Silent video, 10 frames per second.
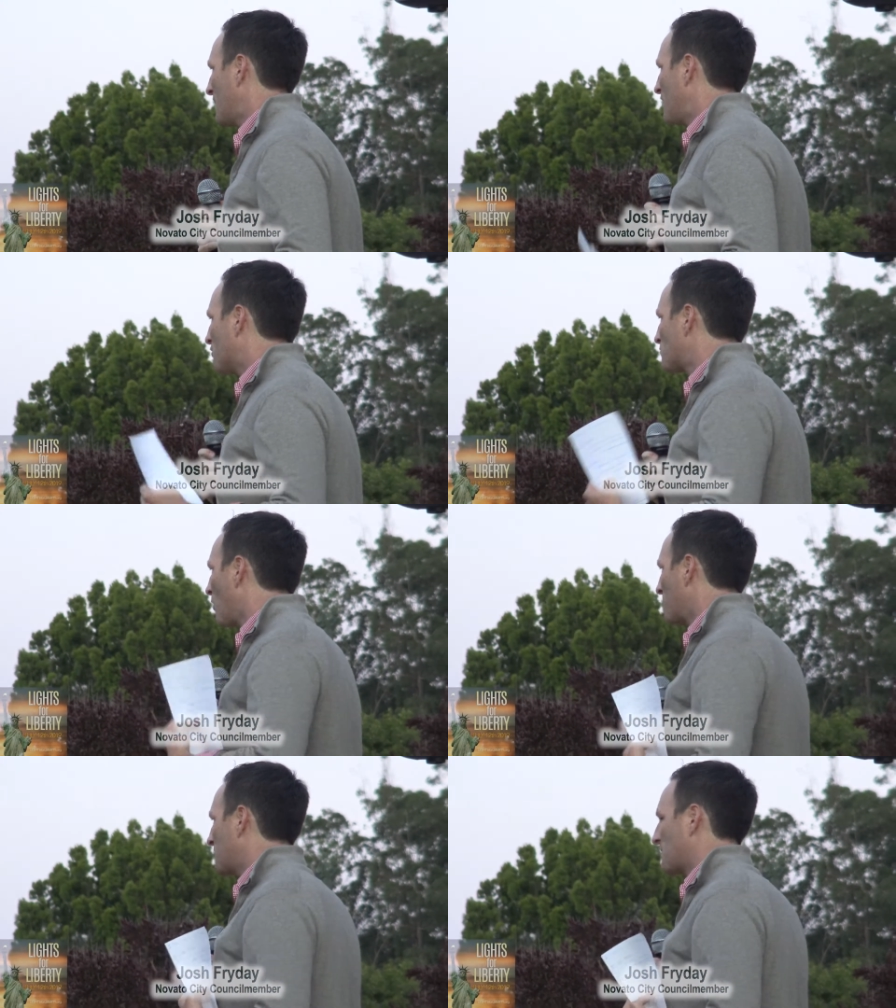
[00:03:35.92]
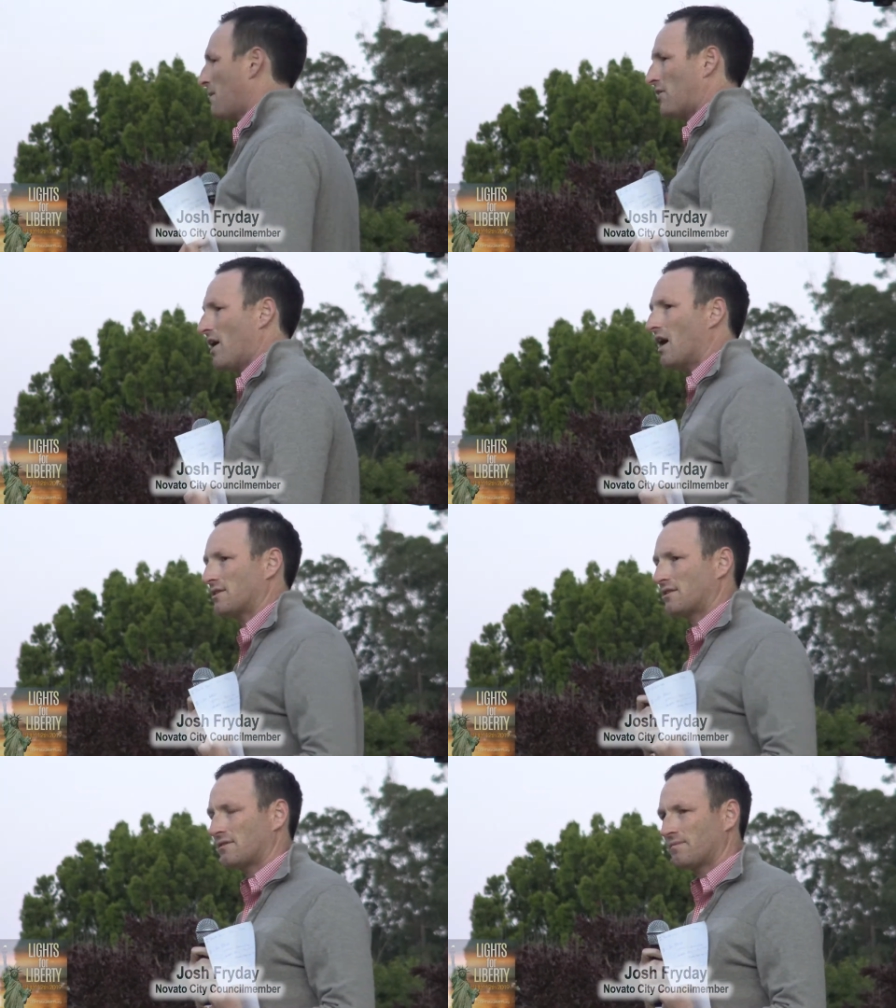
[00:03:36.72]
This moment is about
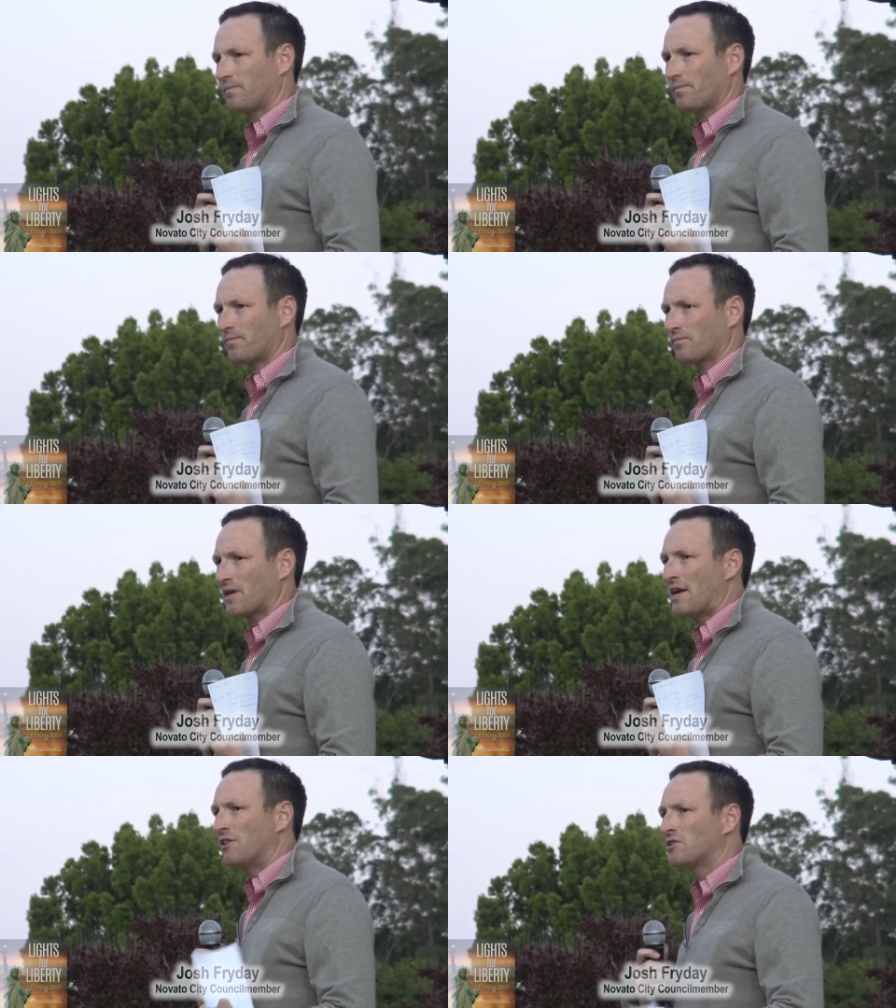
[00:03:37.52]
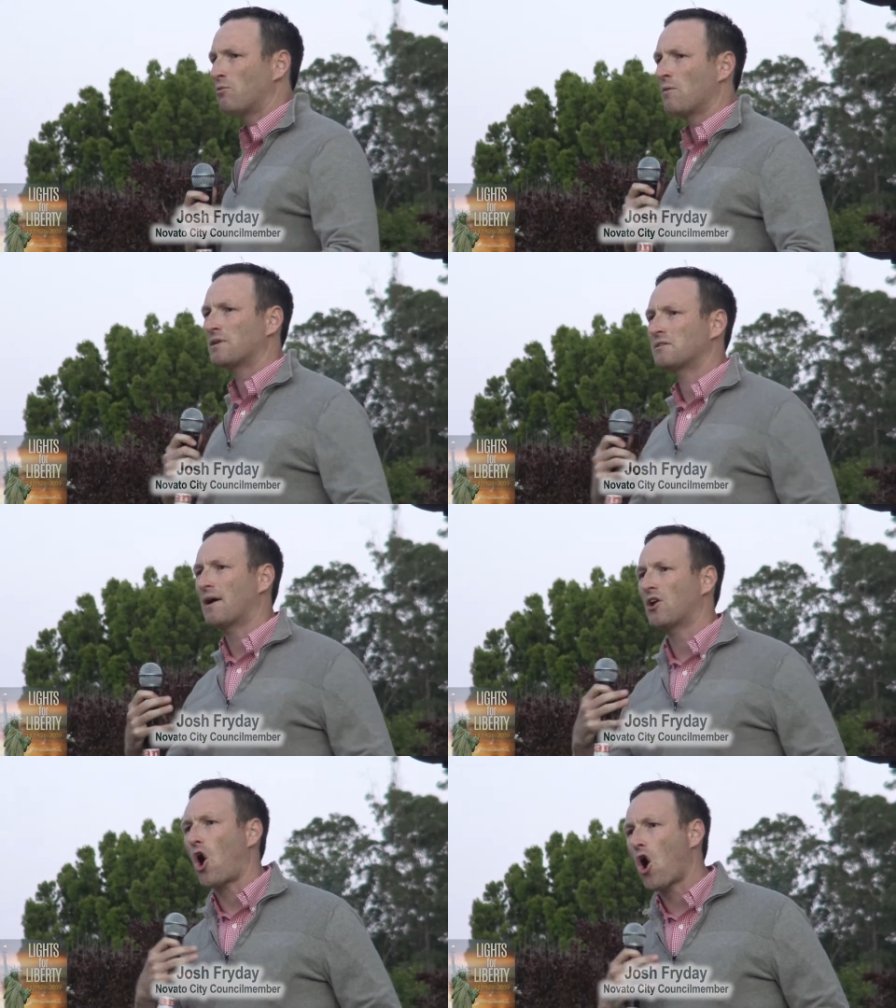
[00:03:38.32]
us. This moment is
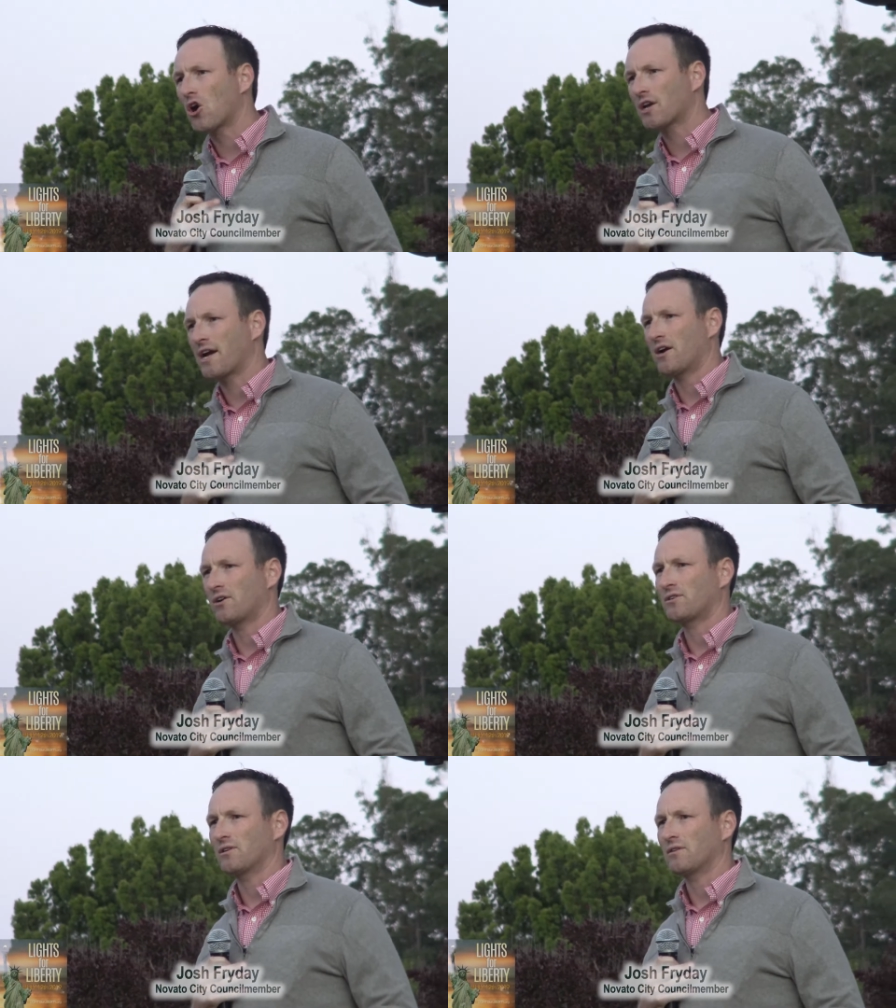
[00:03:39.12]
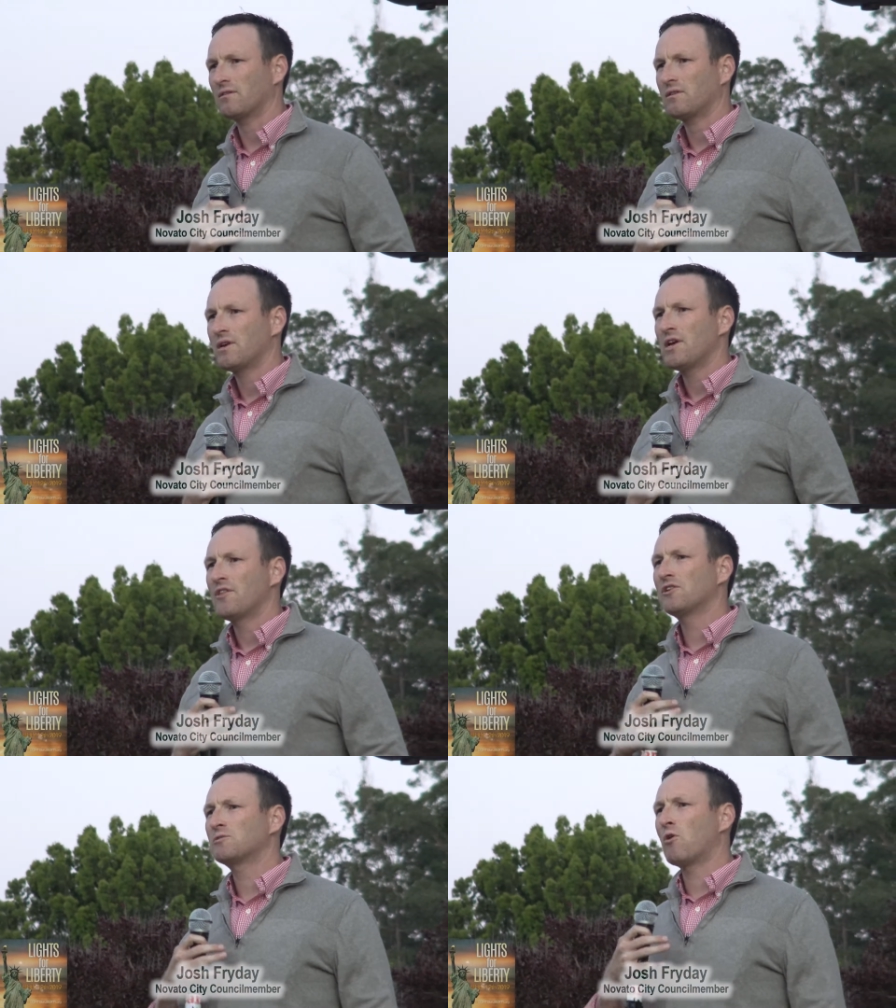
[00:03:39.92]
about our character.
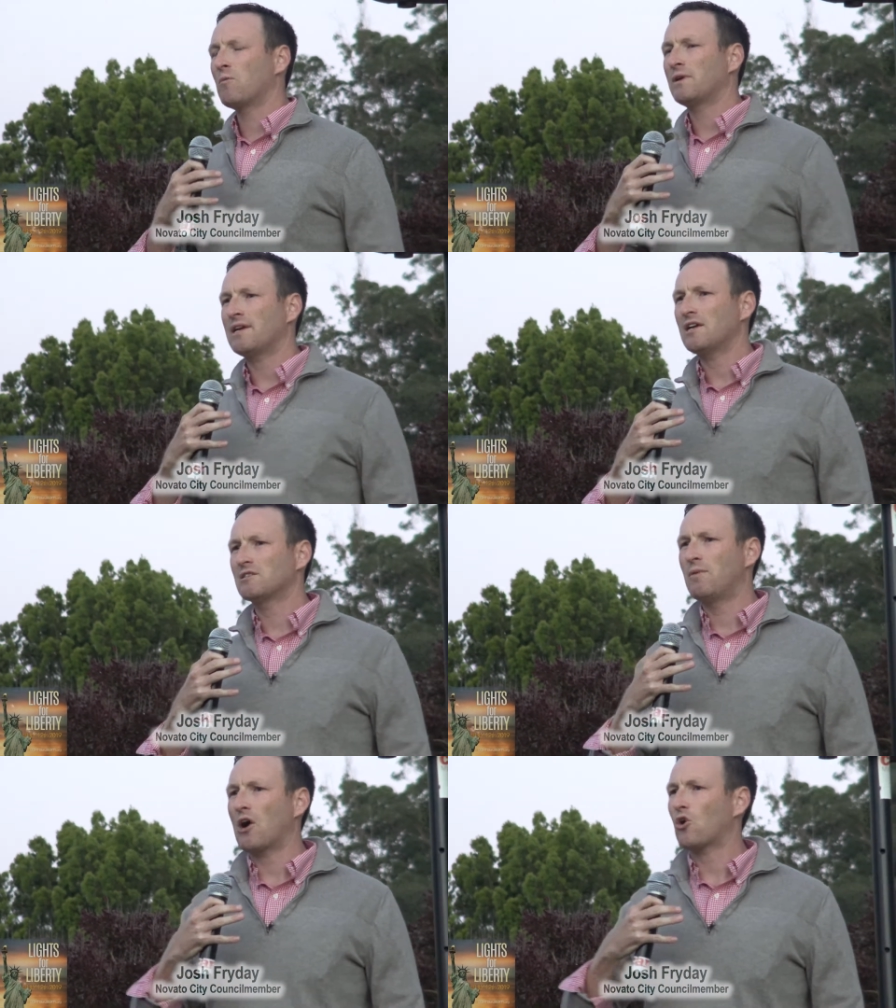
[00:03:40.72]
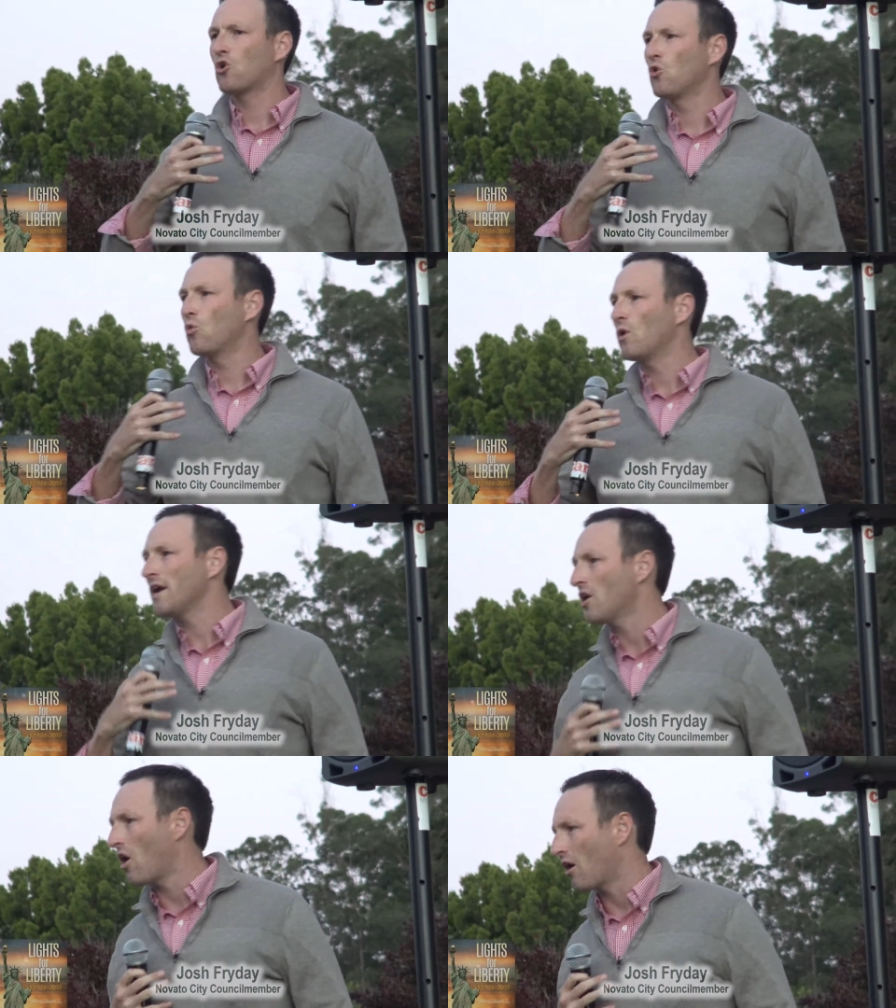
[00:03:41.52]
This moment is about who
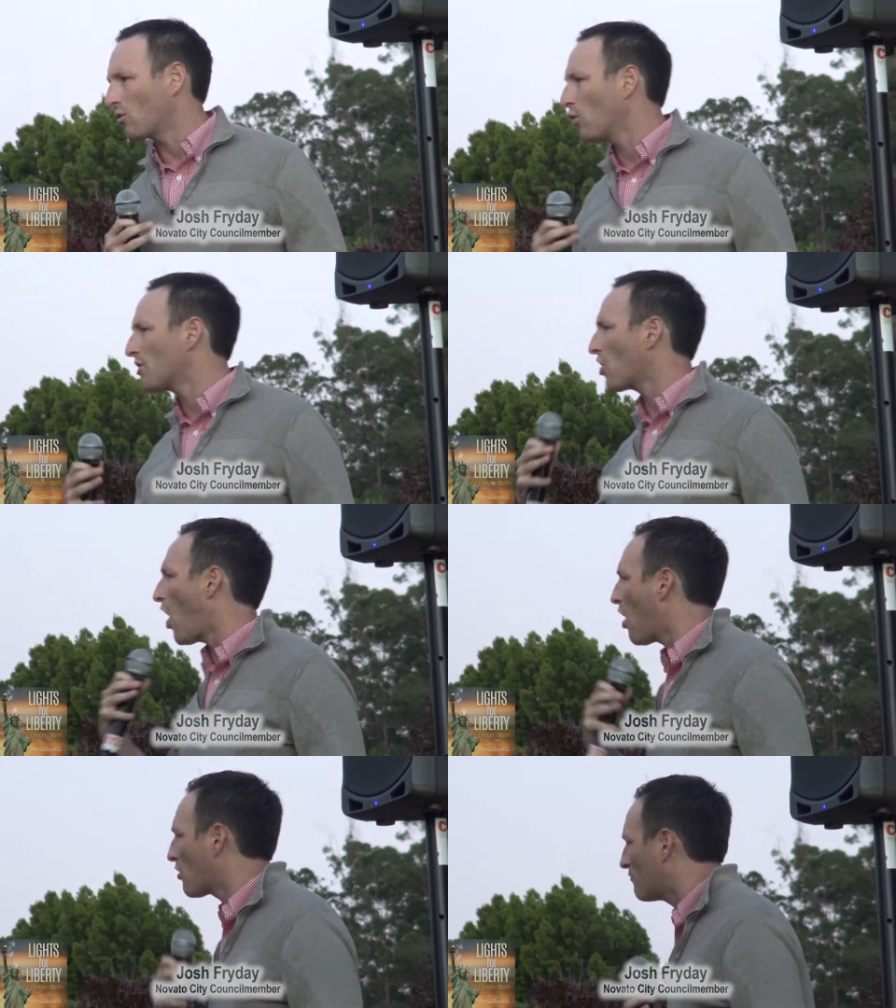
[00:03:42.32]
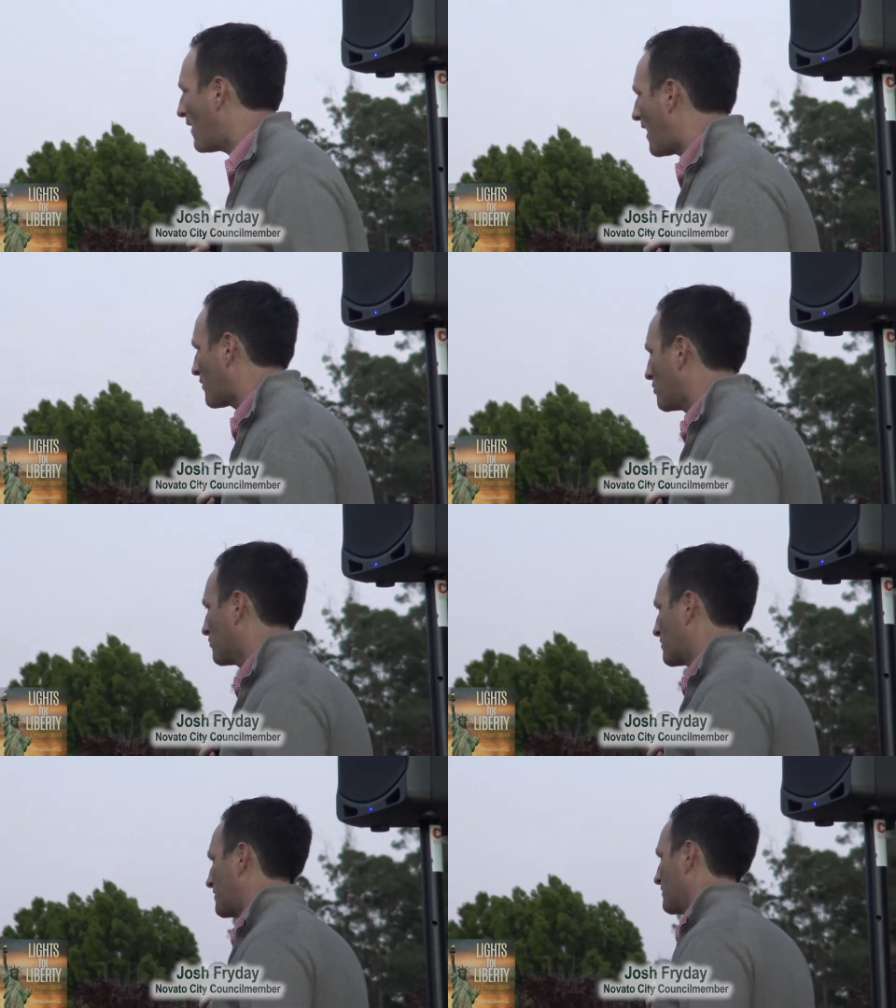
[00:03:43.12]
we are. What are our values?